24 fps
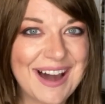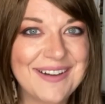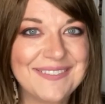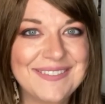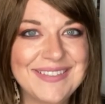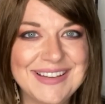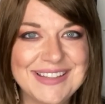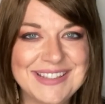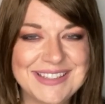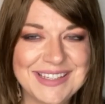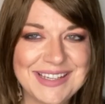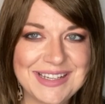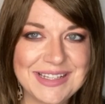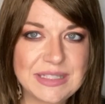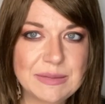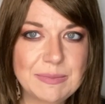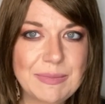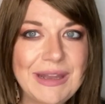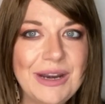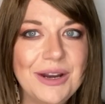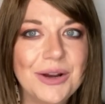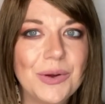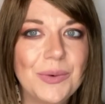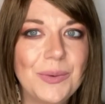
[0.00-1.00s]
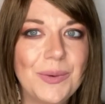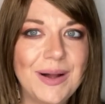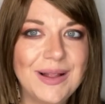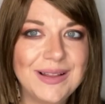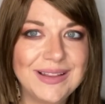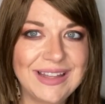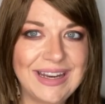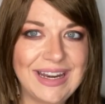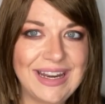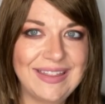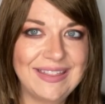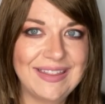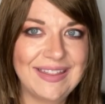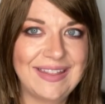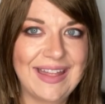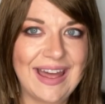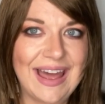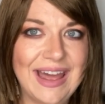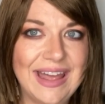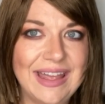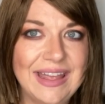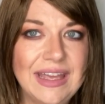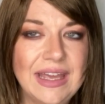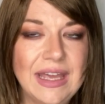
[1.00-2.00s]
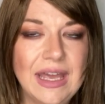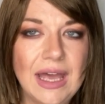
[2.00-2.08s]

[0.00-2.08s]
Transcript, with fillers: Obviously, it's better quality than that.